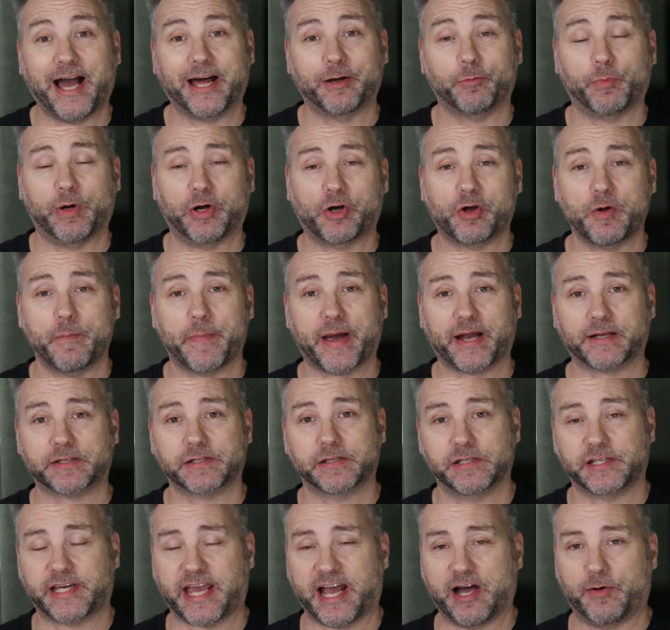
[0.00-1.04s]
And welcome back
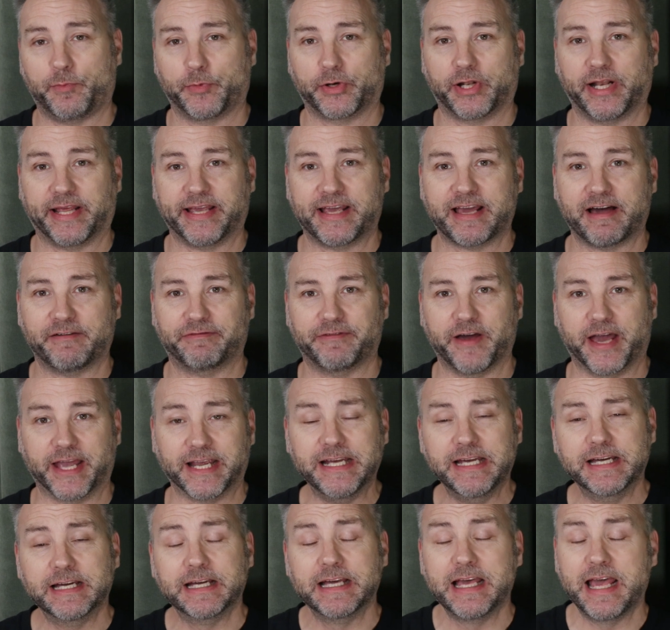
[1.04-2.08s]
to the Scale Modelling
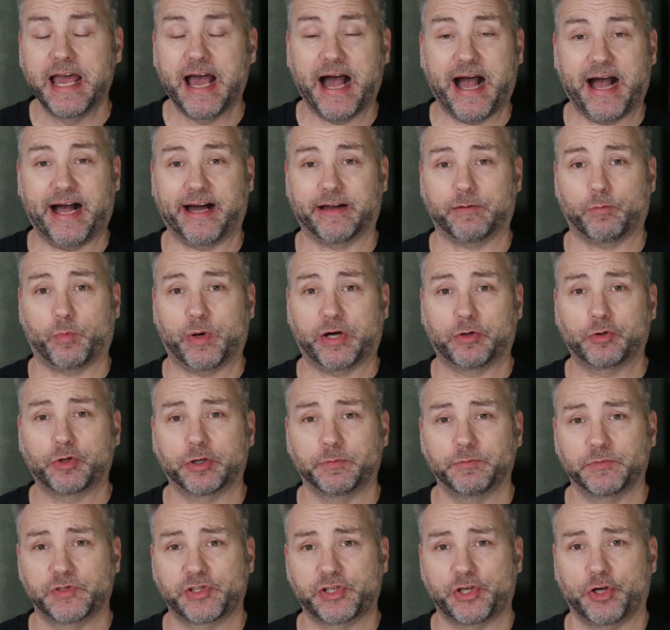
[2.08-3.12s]
Cafe, and
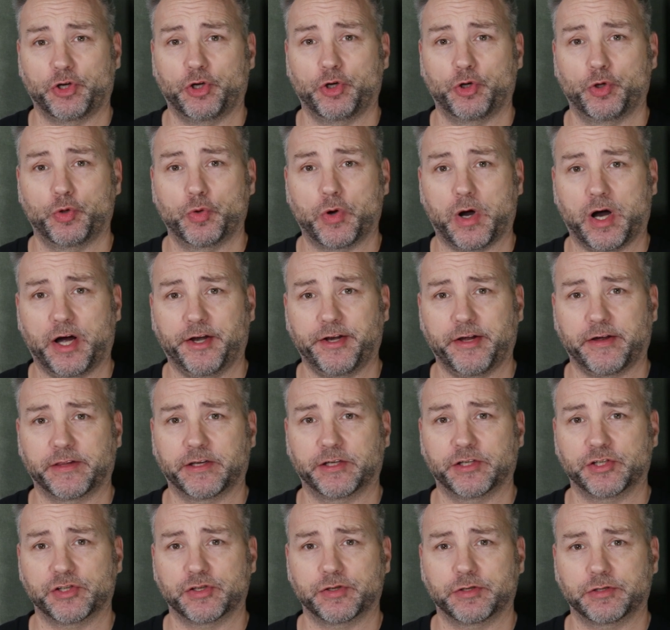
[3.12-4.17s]
welcome to
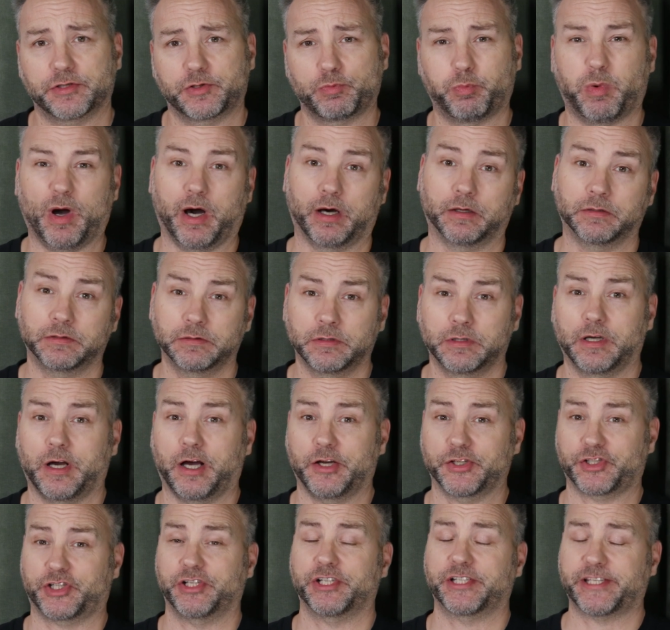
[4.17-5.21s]
another, well,
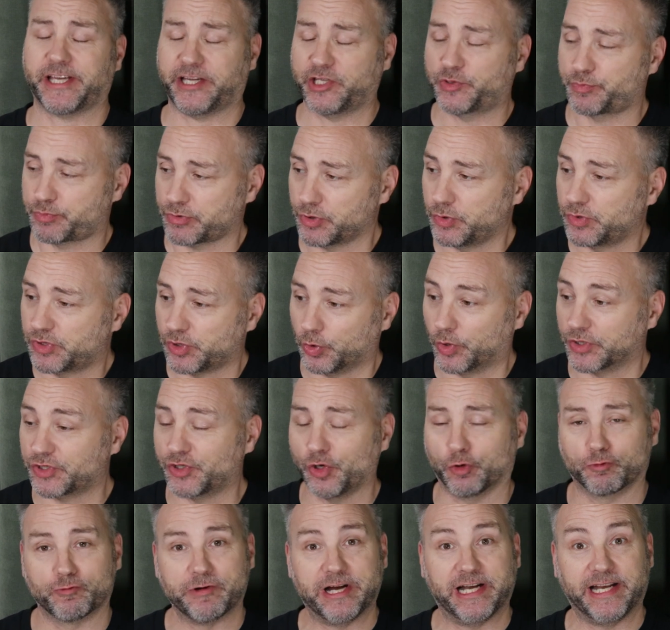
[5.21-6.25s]
I was going to say sprue tour. It's
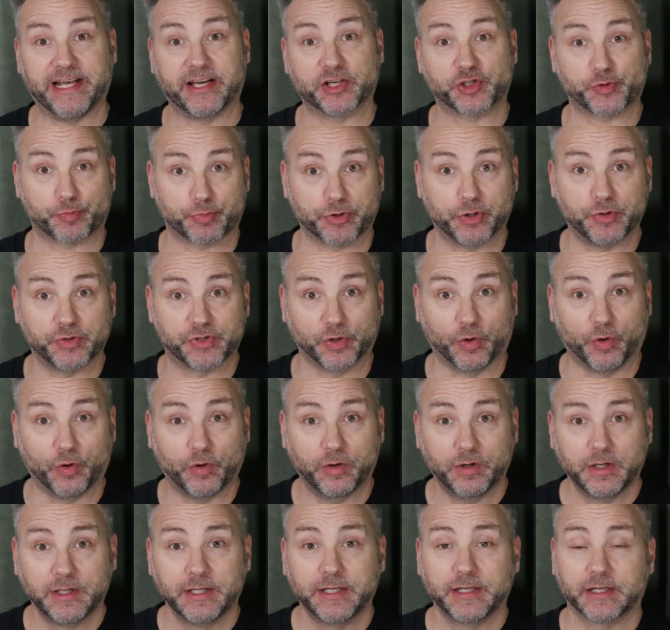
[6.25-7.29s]
not really a sprue
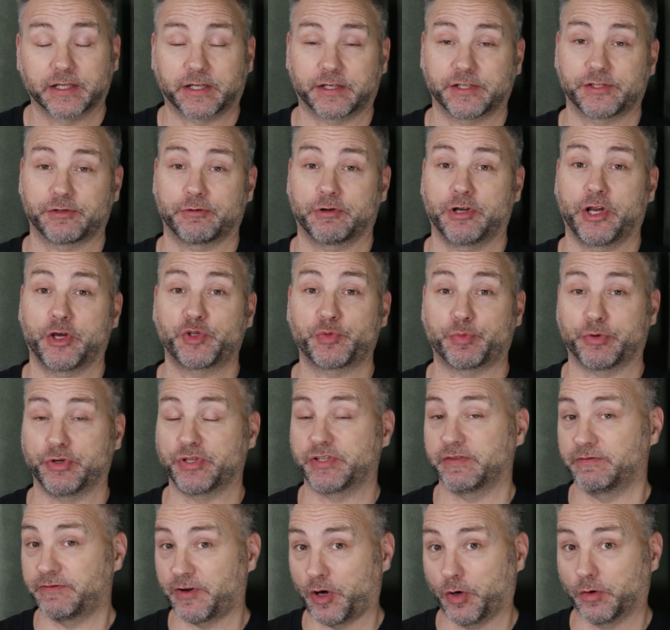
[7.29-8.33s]
tour because there are no
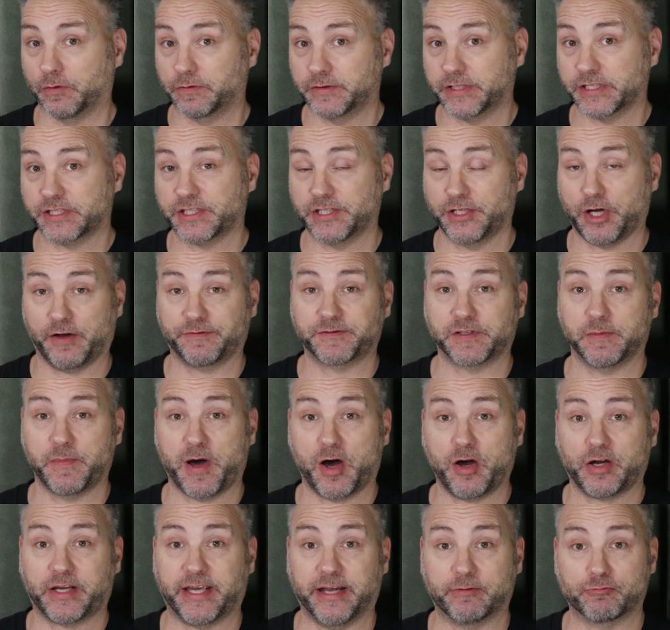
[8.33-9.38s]
sprues involved. It's an
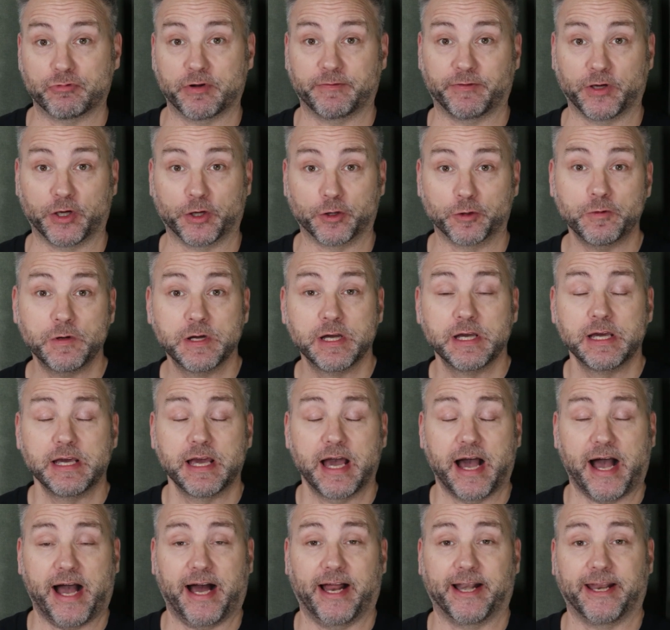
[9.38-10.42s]
aftermarket review,
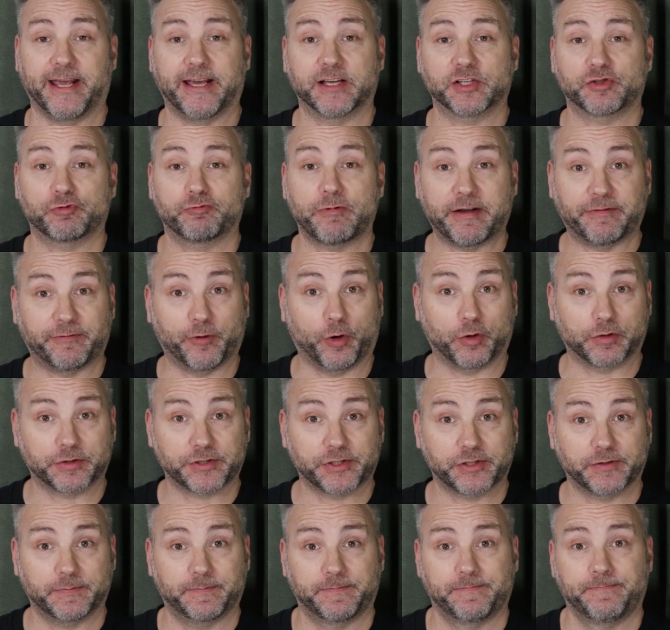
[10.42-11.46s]
and it's Red
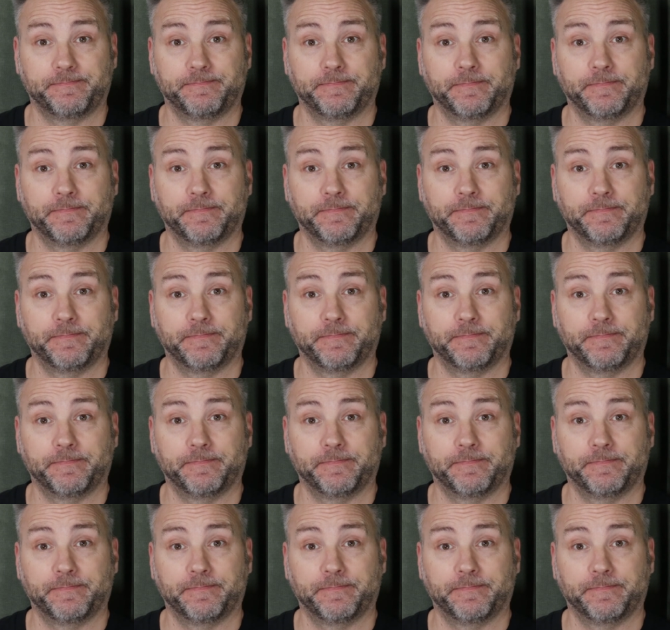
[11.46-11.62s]
Fox.